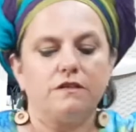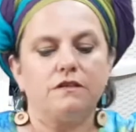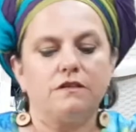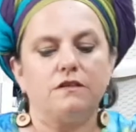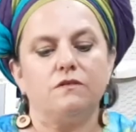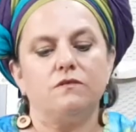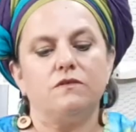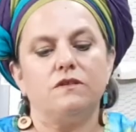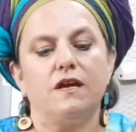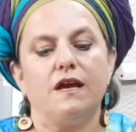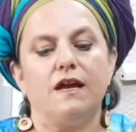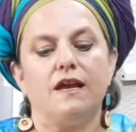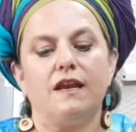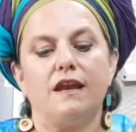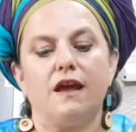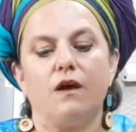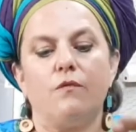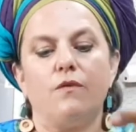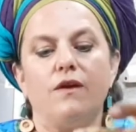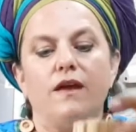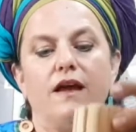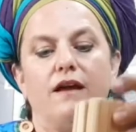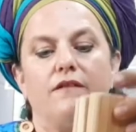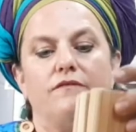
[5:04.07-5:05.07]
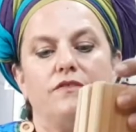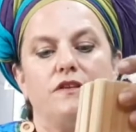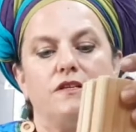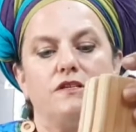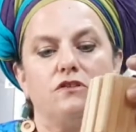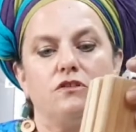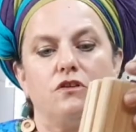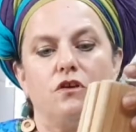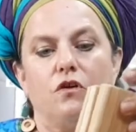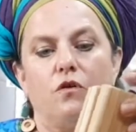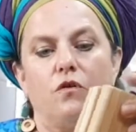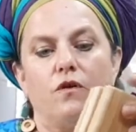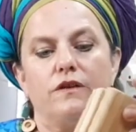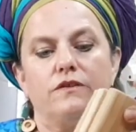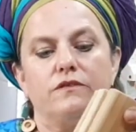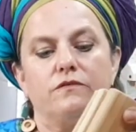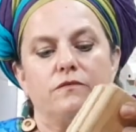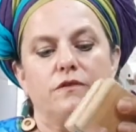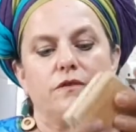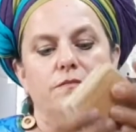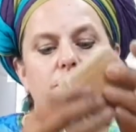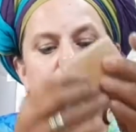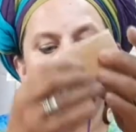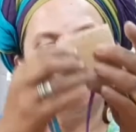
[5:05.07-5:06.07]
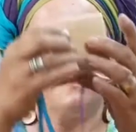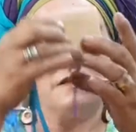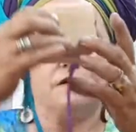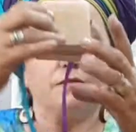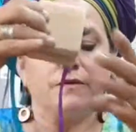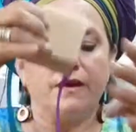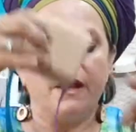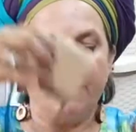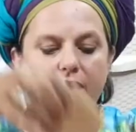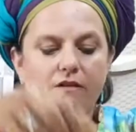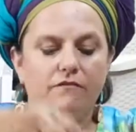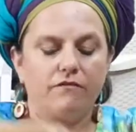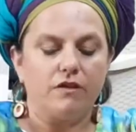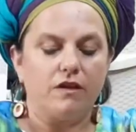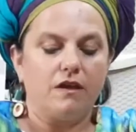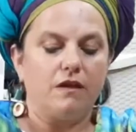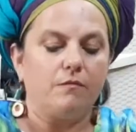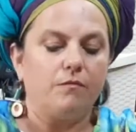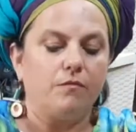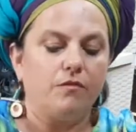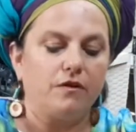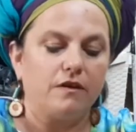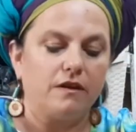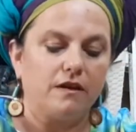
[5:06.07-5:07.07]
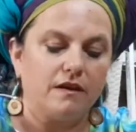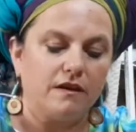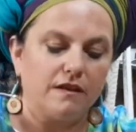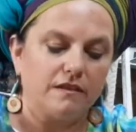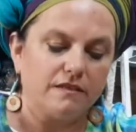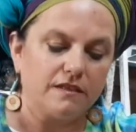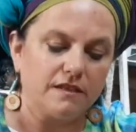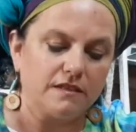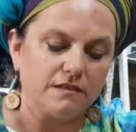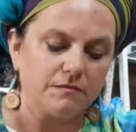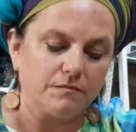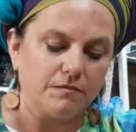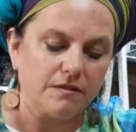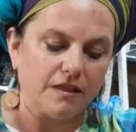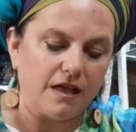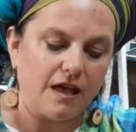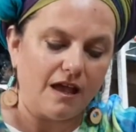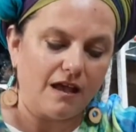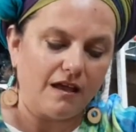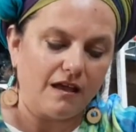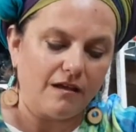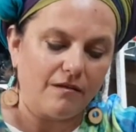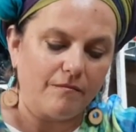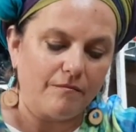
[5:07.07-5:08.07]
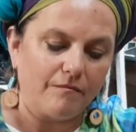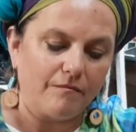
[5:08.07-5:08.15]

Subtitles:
too tight. Now we have these turquoise ribbons that we haven't yet put in on this block.